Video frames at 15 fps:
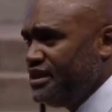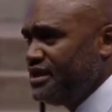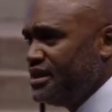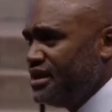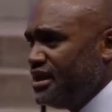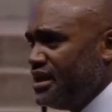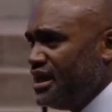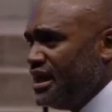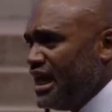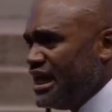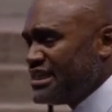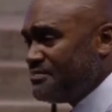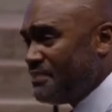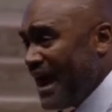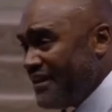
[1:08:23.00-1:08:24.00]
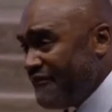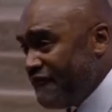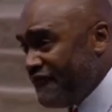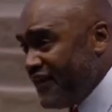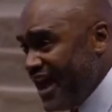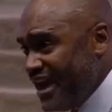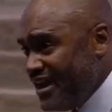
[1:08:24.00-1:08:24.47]
It's by
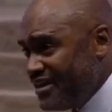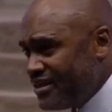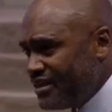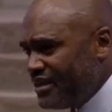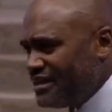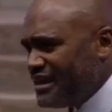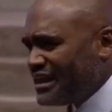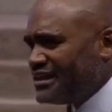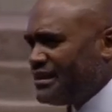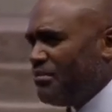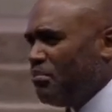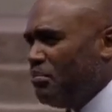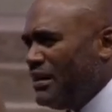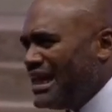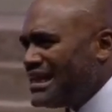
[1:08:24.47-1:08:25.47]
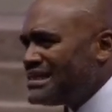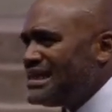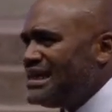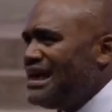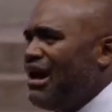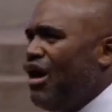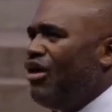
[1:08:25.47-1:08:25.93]
faith that the blessing of
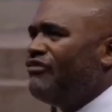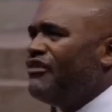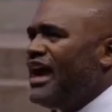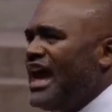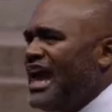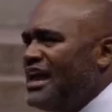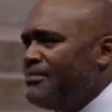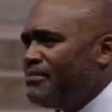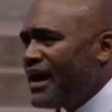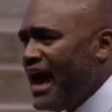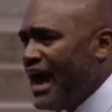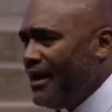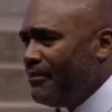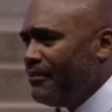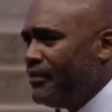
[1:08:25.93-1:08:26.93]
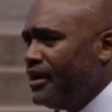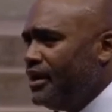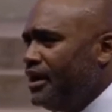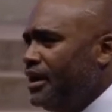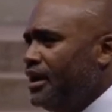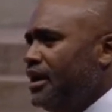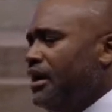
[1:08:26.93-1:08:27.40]
Abraham
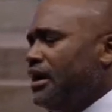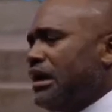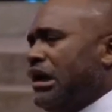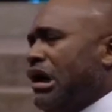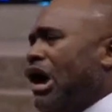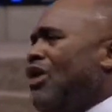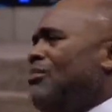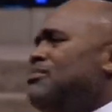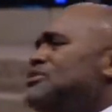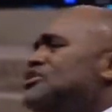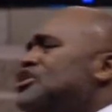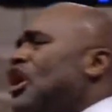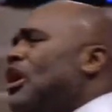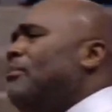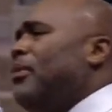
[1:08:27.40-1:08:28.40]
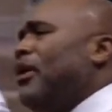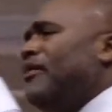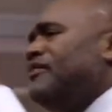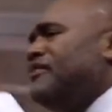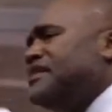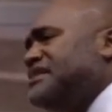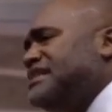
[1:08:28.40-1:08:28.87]
comes upon the
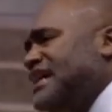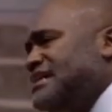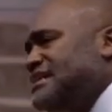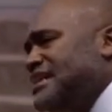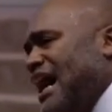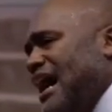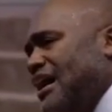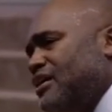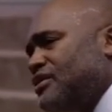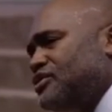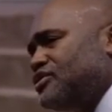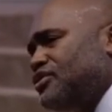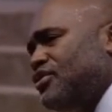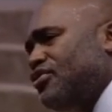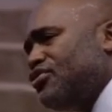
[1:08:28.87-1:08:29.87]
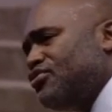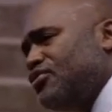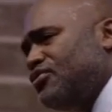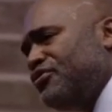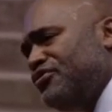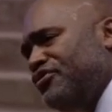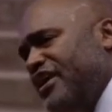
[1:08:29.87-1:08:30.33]
Gentiles through
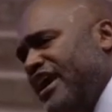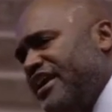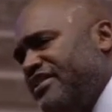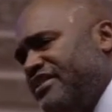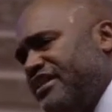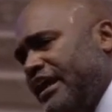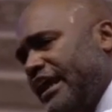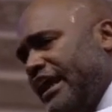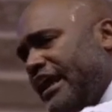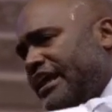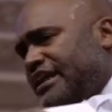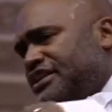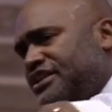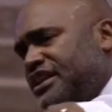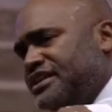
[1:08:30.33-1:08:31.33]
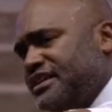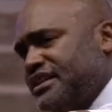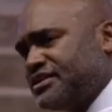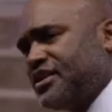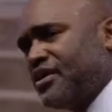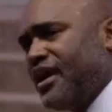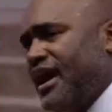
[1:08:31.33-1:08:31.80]
faith in Jesus
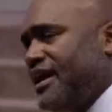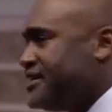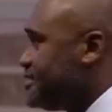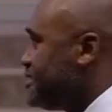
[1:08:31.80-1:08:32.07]
Christ.